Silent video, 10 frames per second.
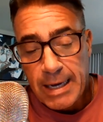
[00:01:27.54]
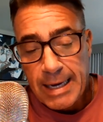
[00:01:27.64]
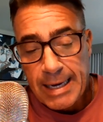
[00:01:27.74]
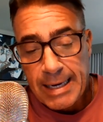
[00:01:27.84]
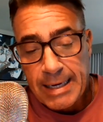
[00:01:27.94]

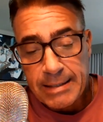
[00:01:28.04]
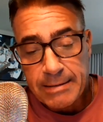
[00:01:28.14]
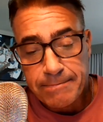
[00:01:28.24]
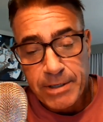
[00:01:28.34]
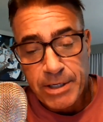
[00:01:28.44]

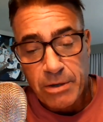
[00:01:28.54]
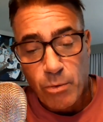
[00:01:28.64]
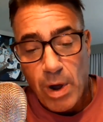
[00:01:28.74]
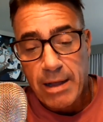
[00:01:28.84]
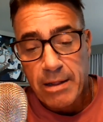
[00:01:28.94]
a
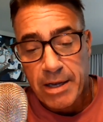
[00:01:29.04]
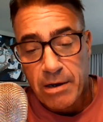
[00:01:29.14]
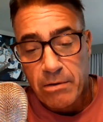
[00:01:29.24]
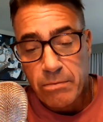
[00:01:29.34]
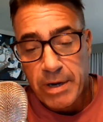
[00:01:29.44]
while
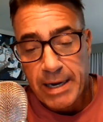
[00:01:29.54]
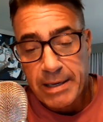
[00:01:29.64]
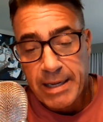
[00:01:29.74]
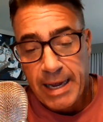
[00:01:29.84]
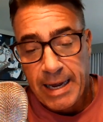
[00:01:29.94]
ago when
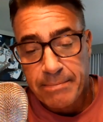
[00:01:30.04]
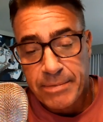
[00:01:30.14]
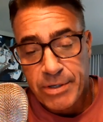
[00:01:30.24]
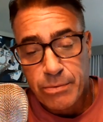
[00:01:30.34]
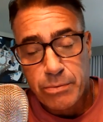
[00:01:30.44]
it
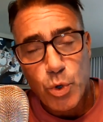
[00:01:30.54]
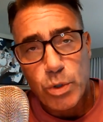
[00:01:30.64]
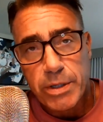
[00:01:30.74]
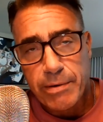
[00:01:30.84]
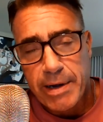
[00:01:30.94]
came to
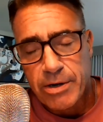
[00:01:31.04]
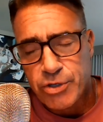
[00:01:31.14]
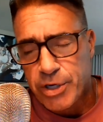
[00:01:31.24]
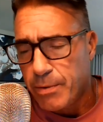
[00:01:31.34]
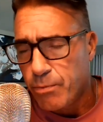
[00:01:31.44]
nuclear
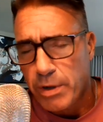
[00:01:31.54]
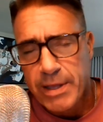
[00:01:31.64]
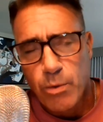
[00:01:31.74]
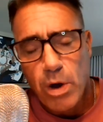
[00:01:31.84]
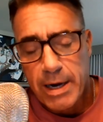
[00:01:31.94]
energy and
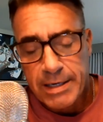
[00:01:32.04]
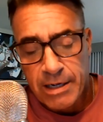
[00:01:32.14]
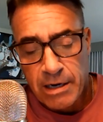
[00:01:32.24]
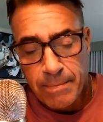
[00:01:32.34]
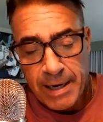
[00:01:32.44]
what they wanted
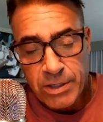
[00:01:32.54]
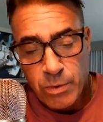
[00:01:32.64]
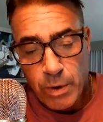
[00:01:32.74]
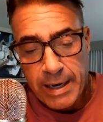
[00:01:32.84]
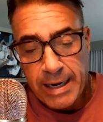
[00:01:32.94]
done by
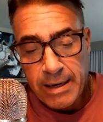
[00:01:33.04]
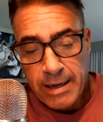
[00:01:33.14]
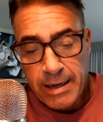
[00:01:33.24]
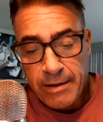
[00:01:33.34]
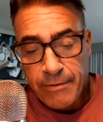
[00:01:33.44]

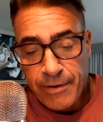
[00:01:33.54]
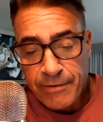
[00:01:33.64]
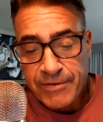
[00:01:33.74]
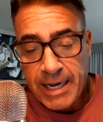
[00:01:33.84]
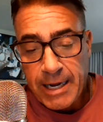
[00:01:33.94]

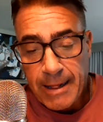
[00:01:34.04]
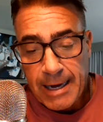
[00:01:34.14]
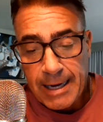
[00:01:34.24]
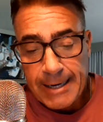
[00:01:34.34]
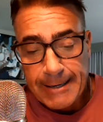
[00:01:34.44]
2050.
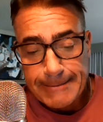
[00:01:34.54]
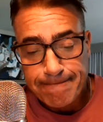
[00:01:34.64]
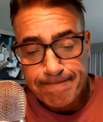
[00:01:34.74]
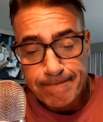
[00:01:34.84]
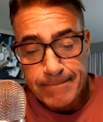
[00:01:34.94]

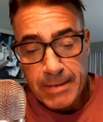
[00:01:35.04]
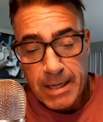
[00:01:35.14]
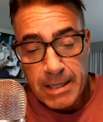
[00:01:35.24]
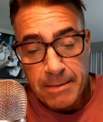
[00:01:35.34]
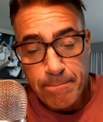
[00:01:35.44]

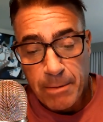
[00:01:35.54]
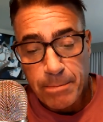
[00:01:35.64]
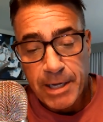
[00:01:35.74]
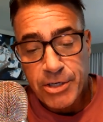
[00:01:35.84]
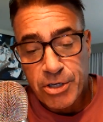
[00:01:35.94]

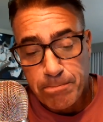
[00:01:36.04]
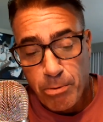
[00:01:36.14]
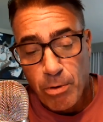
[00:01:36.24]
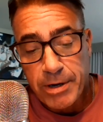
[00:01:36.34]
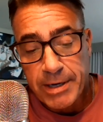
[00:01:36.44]
Public
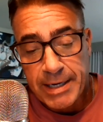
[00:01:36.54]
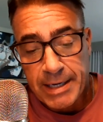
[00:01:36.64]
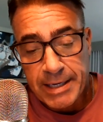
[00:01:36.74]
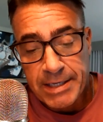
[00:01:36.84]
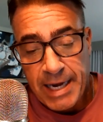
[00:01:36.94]
support
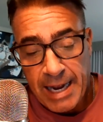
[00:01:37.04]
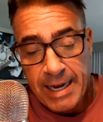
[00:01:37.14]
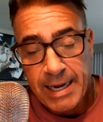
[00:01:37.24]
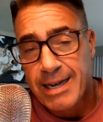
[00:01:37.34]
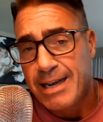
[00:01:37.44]
is
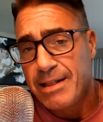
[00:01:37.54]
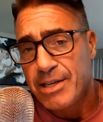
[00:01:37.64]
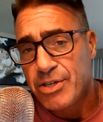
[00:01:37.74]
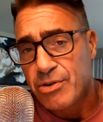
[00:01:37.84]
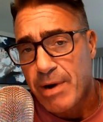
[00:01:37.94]
heading in
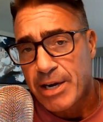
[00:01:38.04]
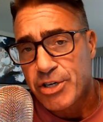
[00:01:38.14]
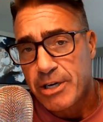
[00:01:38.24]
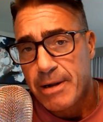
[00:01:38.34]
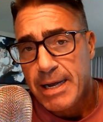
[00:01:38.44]
this
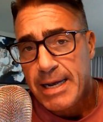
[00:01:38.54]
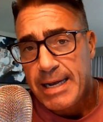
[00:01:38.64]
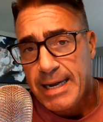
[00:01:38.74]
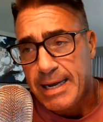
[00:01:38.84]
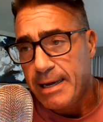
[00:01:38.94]
direction.
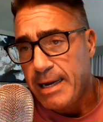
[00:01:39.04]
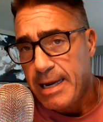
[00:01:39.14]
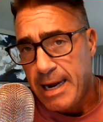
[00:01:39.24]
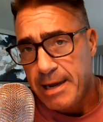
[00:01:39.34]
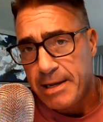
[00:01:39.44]
It
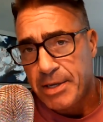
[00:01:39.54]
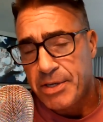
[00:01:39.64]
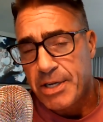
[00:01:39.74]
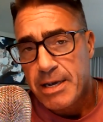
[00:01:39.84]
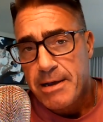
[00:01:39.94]

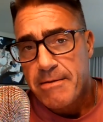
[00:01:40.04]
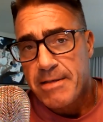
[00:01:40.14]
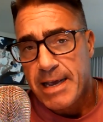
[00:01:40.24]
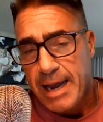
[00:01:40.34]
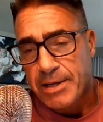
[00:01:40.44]
is
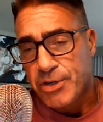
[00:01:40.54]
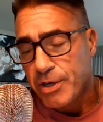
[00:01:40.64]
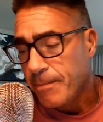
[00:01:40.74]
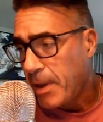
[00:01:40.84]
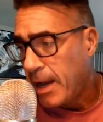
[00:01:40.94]
the
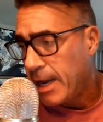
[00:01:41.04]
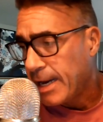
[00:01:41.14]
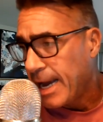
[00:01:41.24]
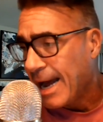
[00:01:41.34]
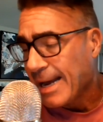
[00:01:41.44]
answer.
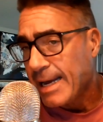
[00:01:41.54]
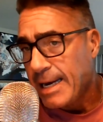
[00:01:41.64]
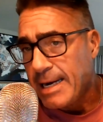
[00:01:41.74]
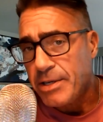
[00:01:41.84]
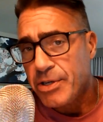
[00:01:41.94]
And again, I
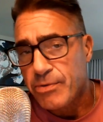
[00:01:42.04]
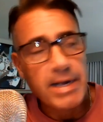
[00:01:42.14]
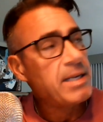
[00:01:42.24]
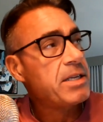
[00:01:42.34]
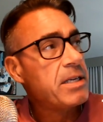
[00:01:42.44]
can't
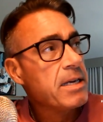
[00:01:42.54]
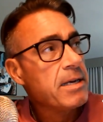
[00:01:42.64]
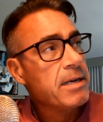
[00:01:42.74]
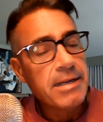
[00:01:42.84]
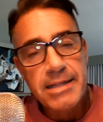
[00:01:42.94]
stress
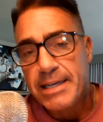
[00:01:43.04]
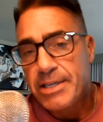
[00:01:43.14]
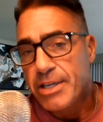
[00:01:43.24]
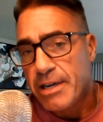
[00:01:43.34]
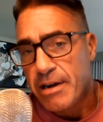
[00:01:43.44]

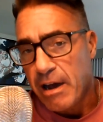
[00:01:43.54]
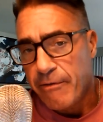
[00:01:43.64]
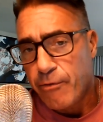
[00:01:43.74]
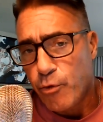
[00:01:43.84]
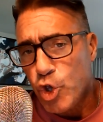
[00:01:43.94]
this
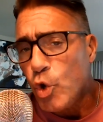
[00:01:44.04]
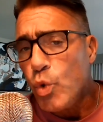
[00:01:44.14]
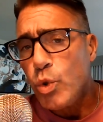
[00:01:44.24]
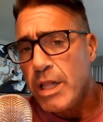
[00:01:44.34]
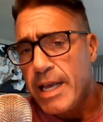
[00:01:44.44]
enough.
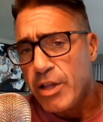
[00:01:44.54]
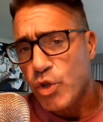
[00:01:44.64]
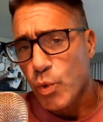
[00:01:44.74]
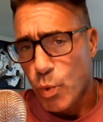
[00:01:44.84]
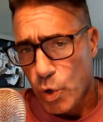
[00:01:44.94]
You lead
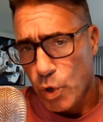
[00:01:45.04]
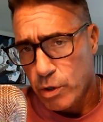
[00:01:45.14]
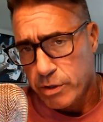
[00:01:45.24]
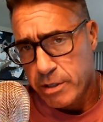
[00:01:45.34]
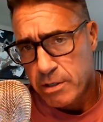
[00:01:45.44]
the
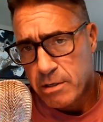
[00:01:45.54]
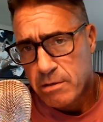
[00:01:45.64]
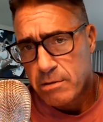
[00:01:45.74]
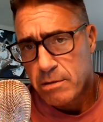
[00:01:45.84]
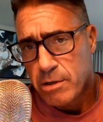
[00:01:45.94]
world.
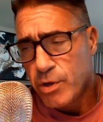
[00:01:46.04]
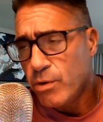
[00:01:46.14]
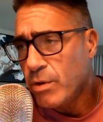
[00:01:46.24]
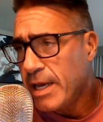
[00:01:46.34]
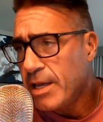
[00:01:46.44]

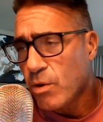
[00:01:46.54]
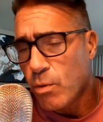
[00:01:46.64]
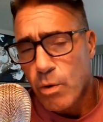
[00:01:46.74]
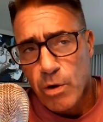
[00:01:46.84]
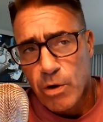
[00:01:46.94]
You lead the
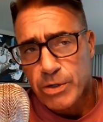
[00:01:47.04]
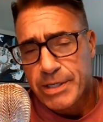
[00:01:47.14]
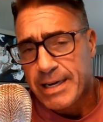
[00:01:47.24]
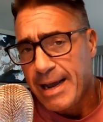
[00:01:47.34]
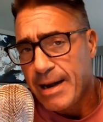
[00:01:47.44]
world
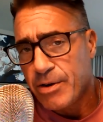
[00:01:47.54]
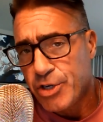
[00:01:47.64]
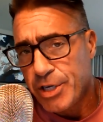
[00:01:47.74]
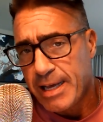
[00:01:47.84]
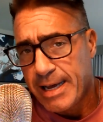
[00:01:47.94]
in
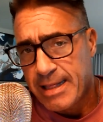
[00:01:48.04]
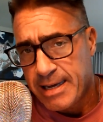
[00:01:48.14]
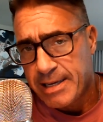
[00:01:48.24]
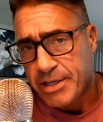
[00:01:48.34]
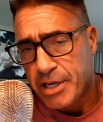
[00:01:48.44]
energy like
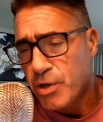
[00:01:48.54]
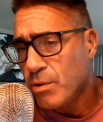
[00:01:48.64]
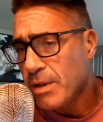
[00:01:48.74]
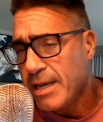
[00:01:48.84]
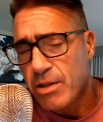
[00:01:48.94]
this, and
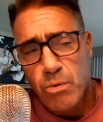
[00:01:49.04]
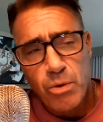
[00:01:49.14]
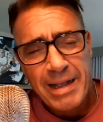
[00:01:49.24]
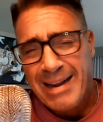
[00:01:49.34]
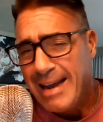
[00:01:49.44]
you lead the
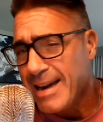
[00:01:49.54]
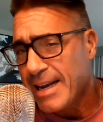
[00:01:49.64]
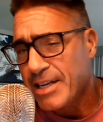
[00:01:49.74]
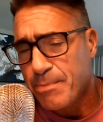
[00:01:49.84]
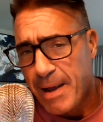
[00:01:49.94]
world in
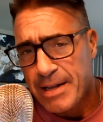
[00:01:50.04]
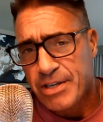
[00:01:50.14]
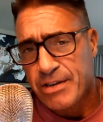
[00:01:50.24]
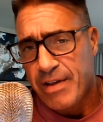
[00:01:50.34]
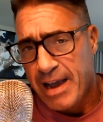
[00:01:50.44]

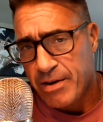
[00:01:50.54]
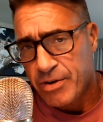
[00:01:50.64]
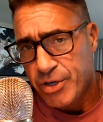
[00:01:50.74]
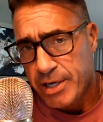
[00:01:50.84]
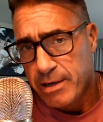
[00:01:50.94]
inexpensive
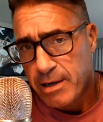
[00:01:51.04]
energy.